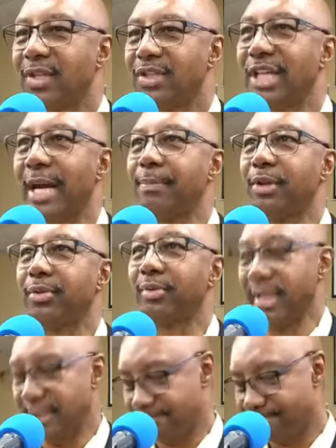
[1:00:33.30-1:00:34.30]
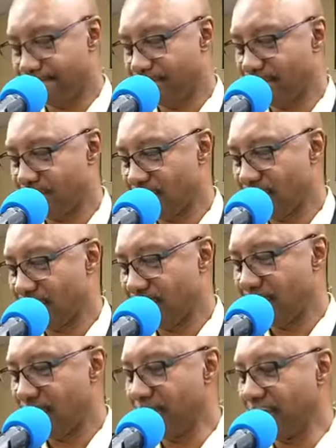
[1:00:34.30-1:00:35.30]
Chapter 3.
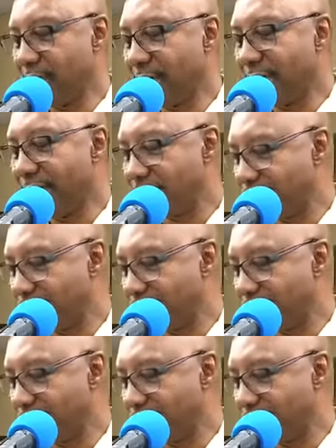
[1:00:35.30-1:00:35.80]
Give me another out